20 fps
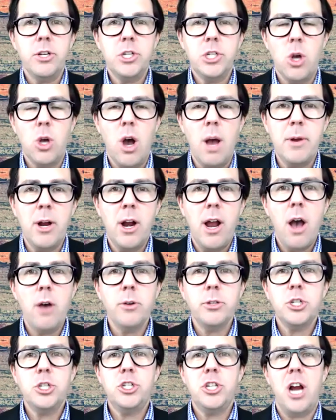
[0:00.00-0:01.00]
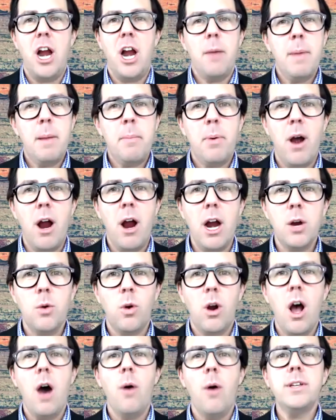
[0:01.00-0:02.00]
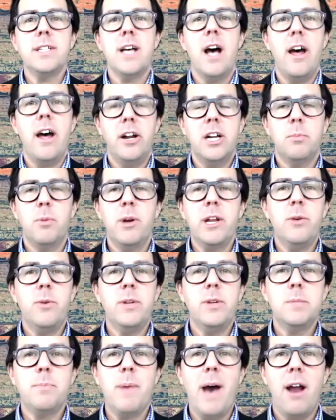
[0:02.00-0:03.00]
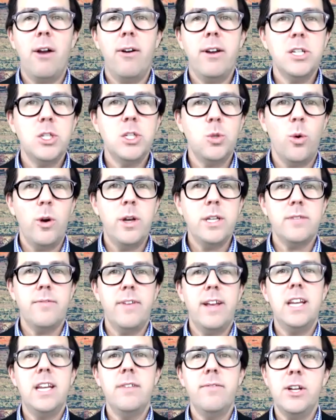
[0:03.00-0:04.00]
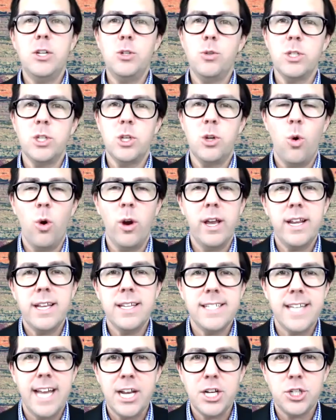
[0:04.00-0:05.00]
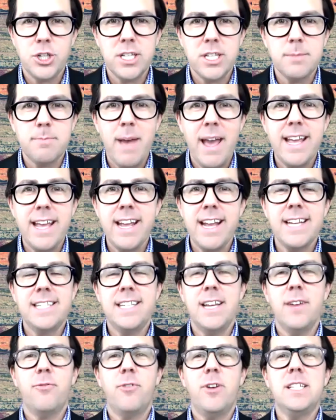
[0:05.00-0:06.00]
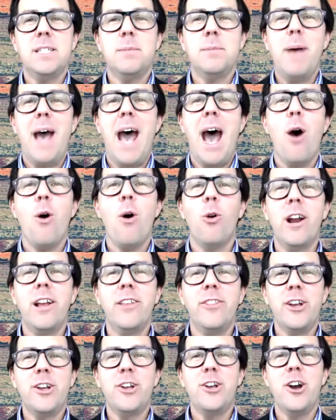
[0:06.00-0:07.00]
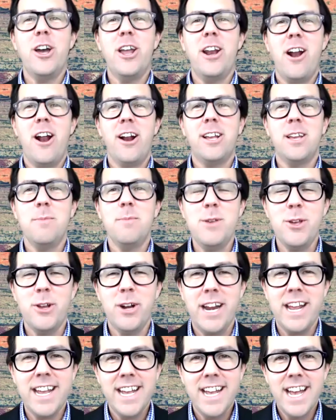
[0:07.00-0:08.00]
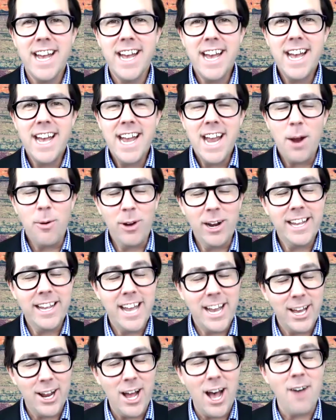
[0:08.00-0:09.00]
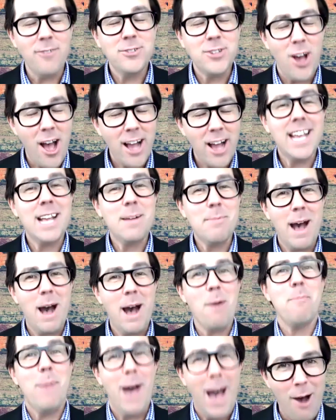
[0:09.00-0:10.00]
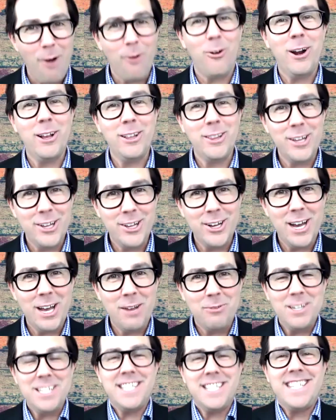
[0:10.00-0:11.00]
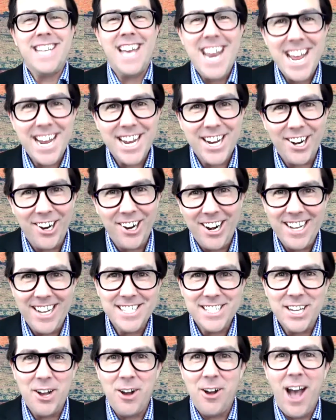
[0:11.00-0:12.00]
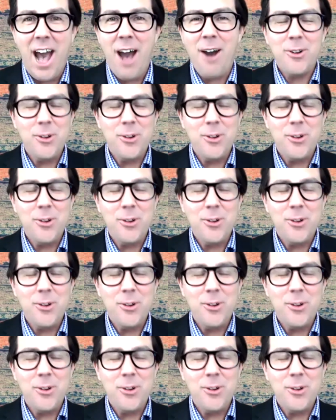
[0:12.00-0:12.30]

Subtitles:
show. I'm your host, Jeremy Park. We're always honored to bring you inspiring stories of individuals and organizations making a difference, powering the good in our community. And we're going to kick it off talking about powering the good with cityCURRENT. So how